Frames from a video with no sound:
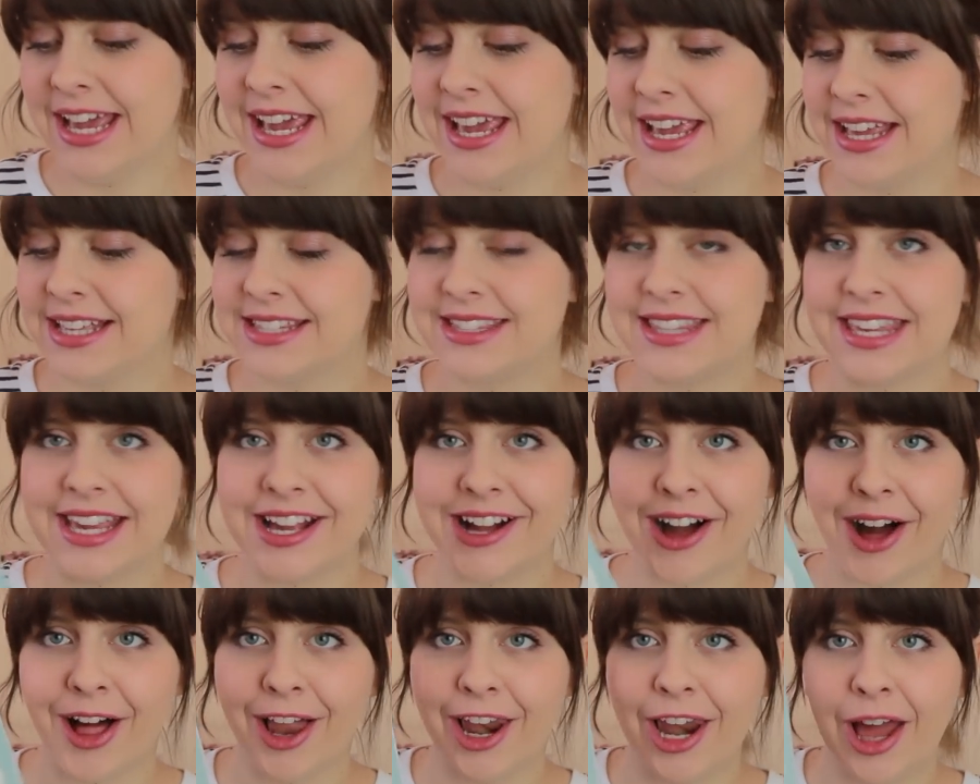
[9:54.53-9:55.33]
It is
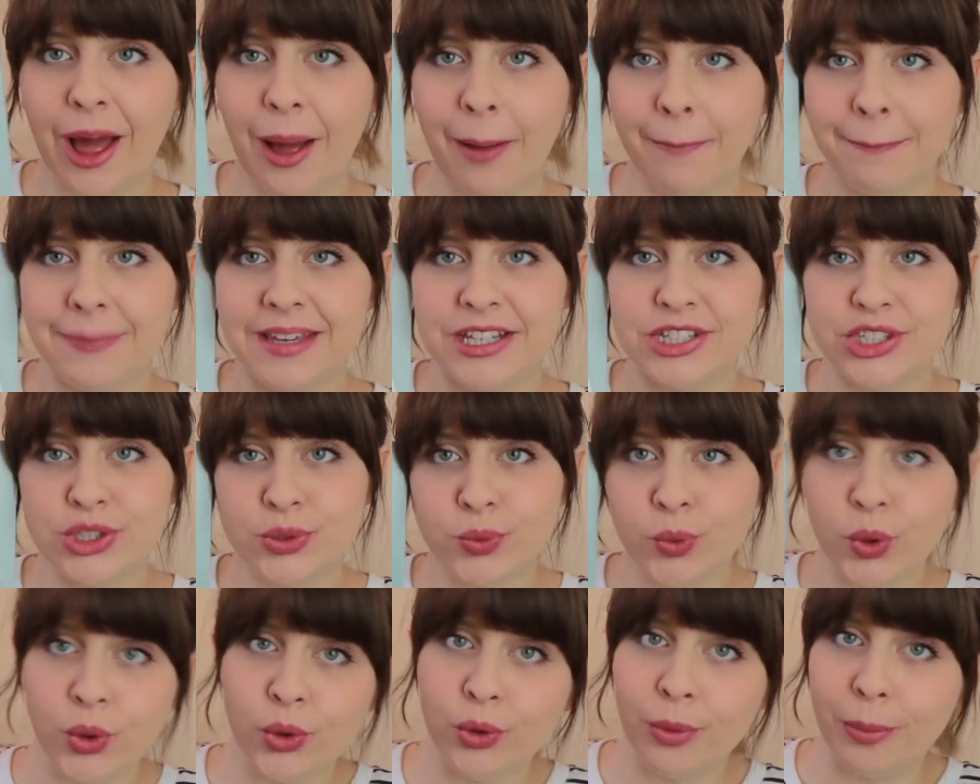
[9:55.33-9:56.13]
the Colour Me
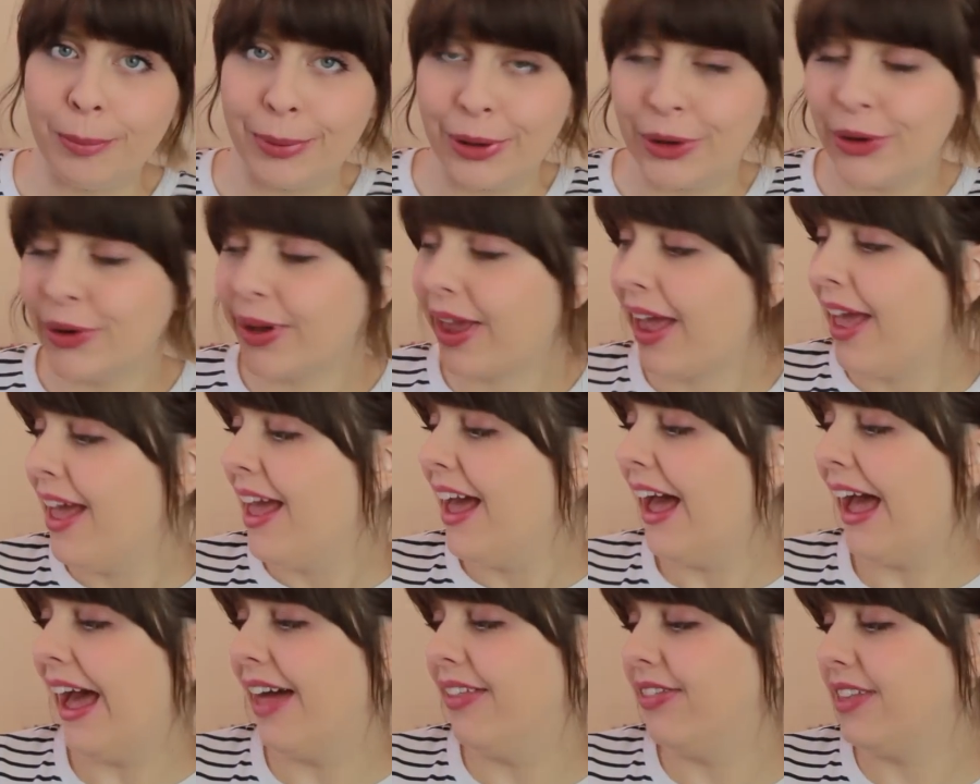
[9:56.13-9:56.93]
Swoon book,
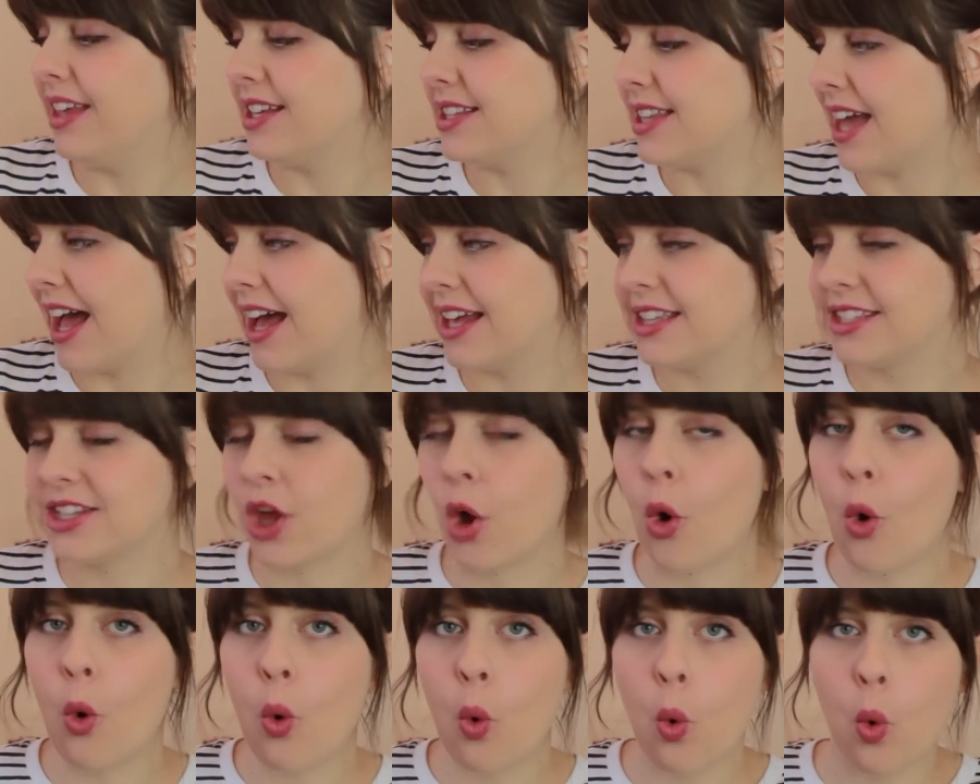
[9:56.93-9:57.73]
and this
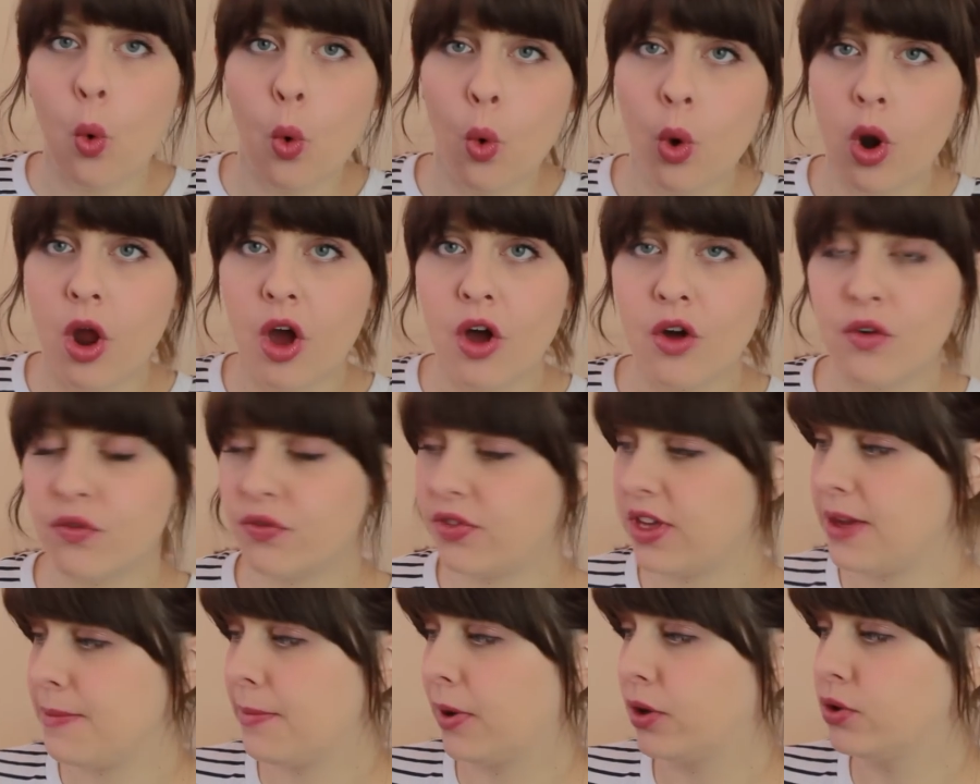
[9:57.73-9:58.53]
has all
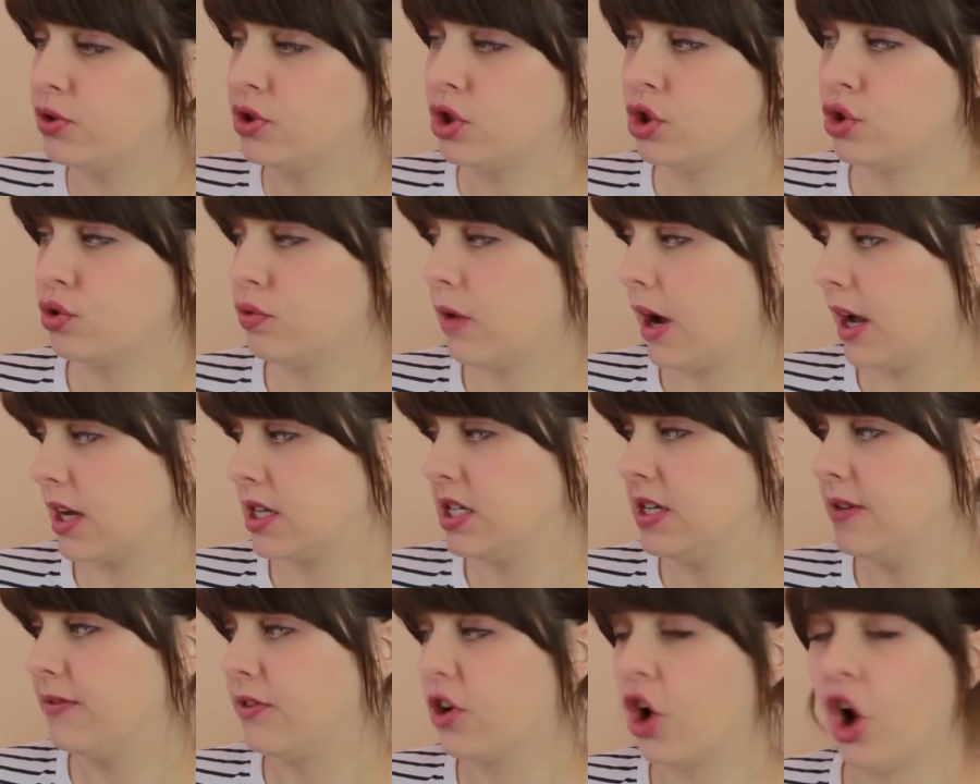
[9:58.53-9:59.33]
of the most
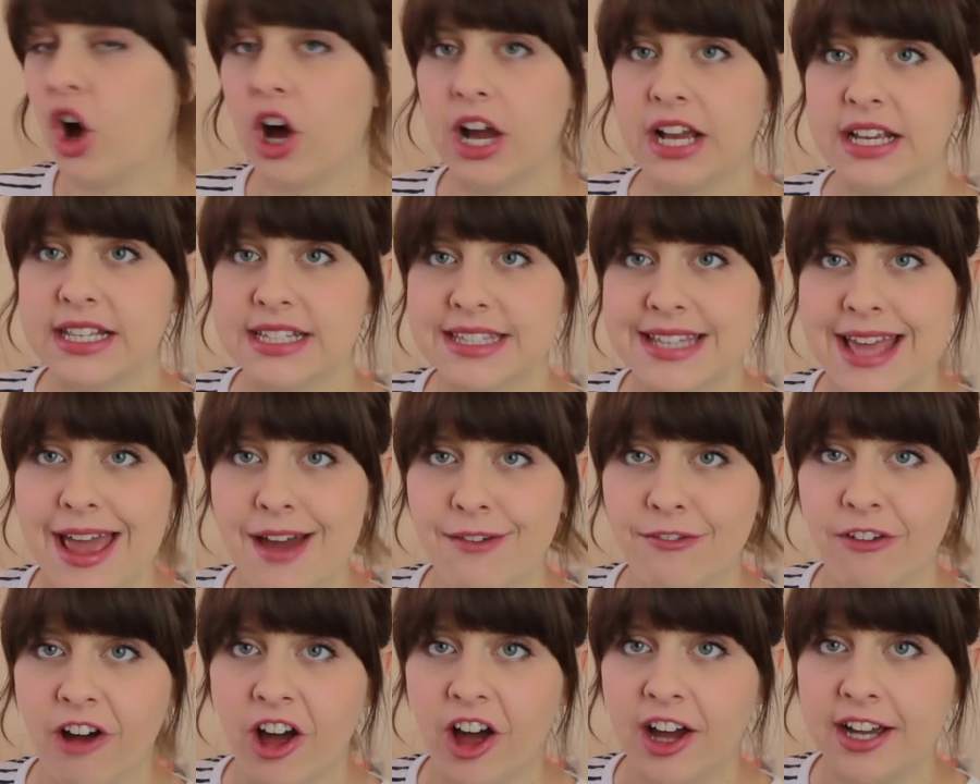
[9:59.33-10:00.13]
attractive guys
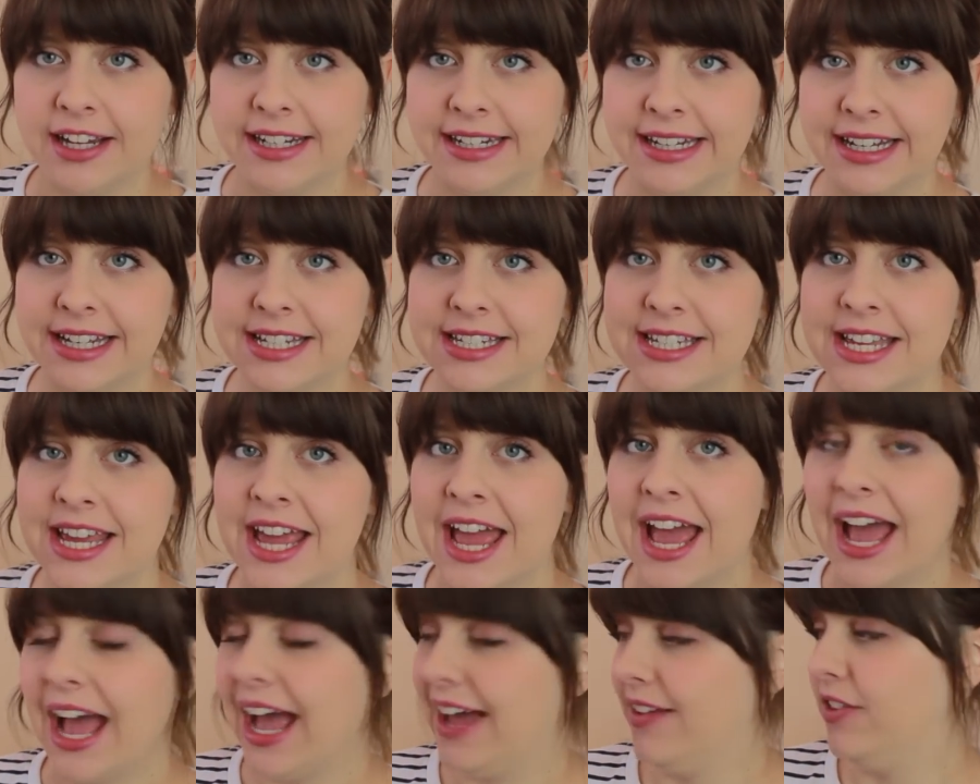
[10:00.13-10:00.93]
ever in it,
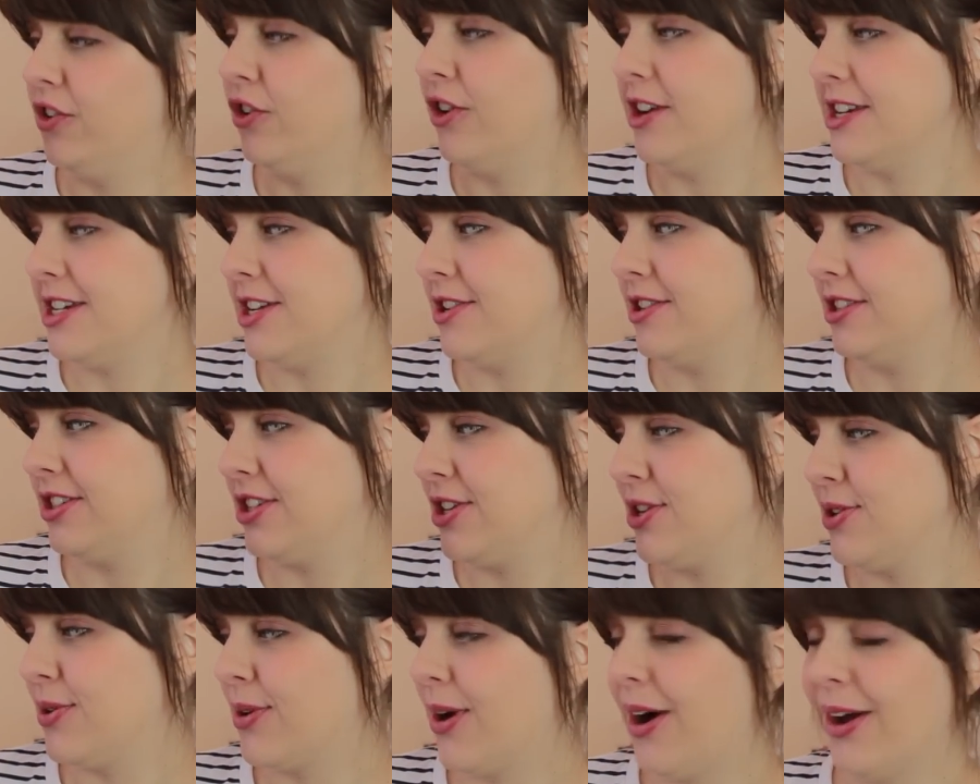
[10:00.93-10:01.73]
and the idea is
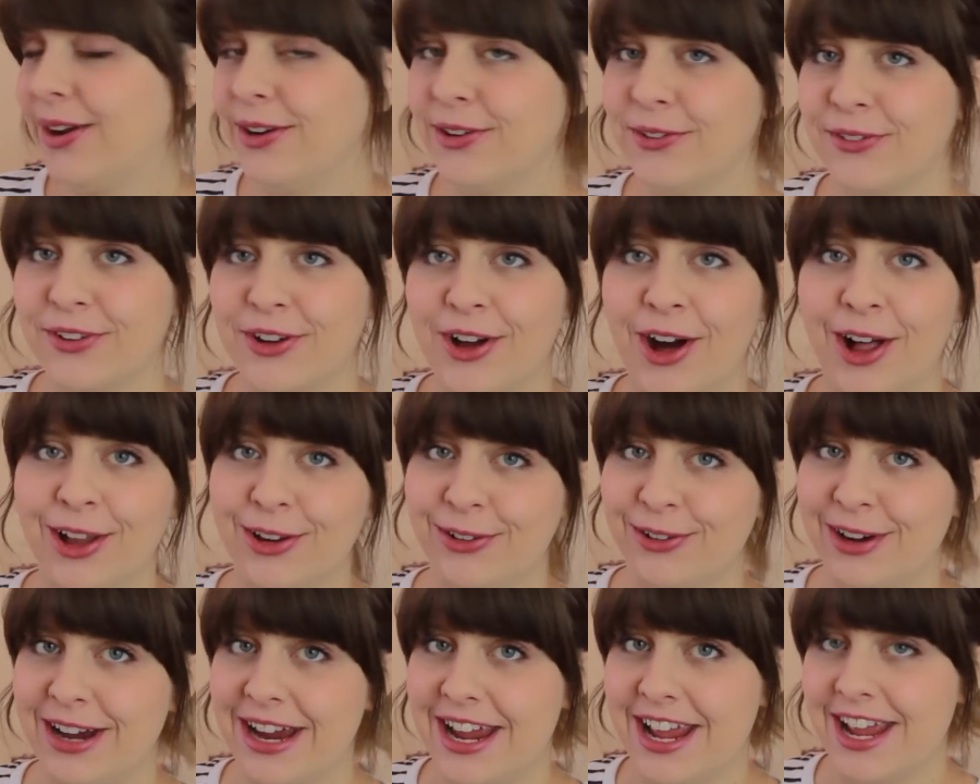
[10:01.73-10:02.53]
that you kind of
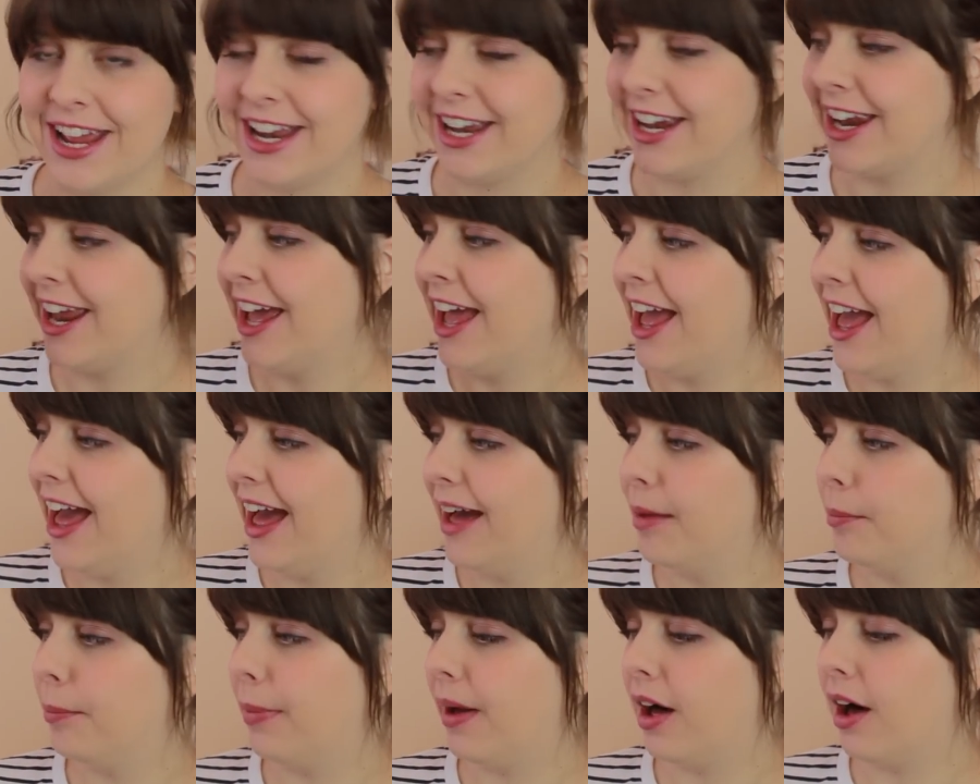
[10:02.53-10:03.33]
colour it in.
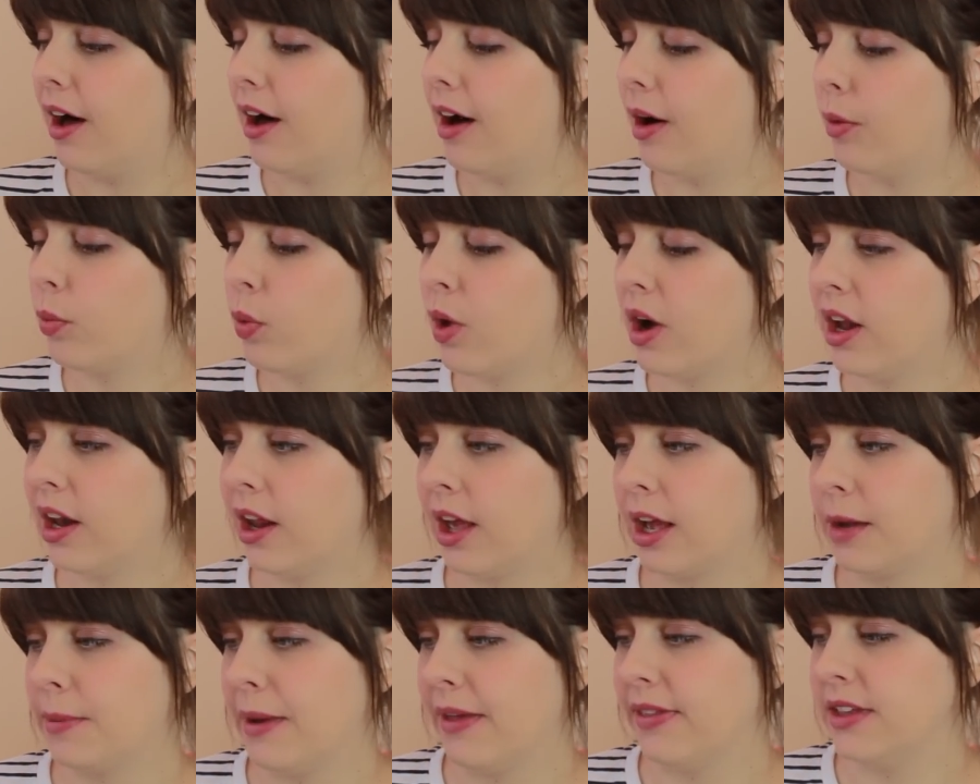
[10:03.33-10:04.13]
But what I
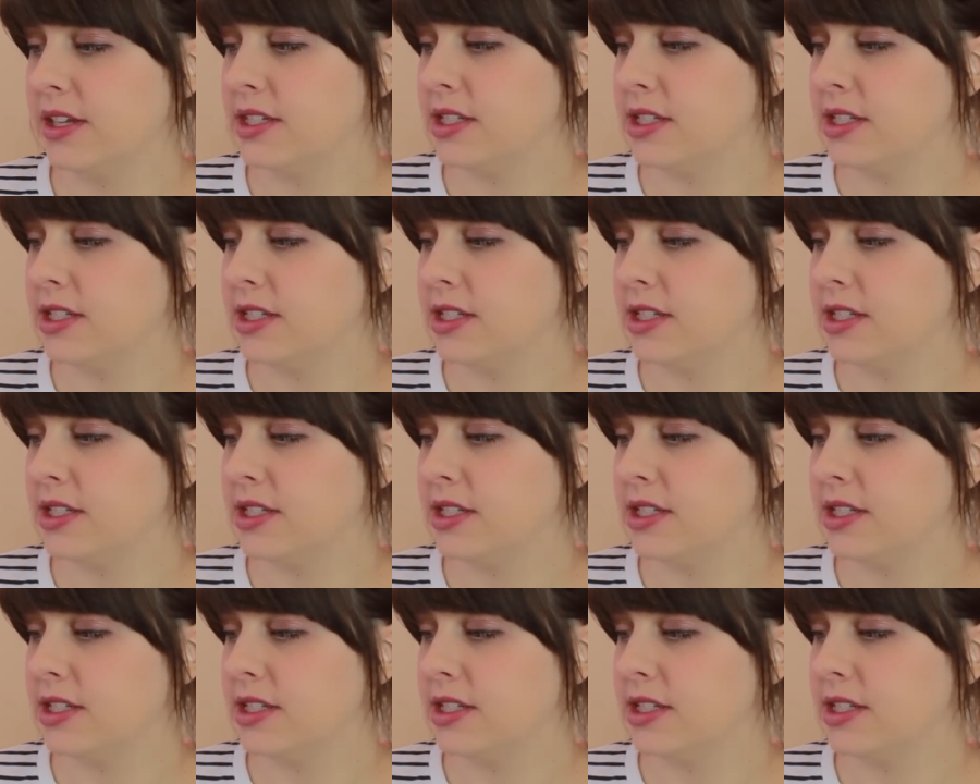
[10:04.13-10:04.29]
like about